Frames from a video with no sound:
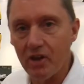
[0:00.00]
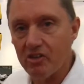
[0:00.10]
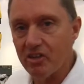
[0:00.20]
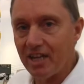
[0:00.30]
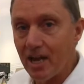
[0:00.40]

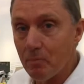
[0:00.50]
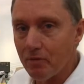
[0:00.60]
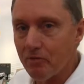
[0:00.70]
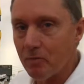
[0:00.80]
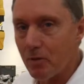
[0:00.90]
actually come
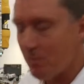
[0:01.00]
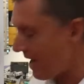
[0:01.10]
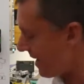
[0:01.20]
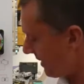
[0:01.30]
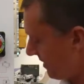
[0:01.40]
in from the
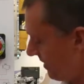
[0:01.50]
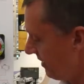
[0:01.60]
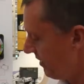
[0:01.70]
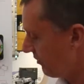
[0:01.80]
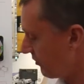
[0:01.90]
back.
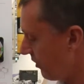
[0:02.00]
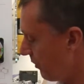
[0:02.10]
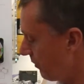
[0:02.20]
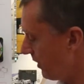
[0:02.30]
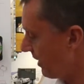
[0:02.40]

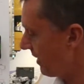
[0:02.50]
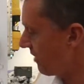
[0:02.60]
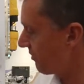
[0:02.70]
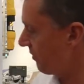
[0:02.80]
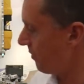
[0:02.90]
So we can
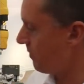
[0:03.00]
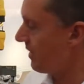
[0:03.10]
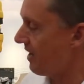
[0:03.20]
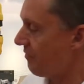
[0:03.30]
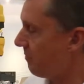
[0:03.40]
actually, we might have a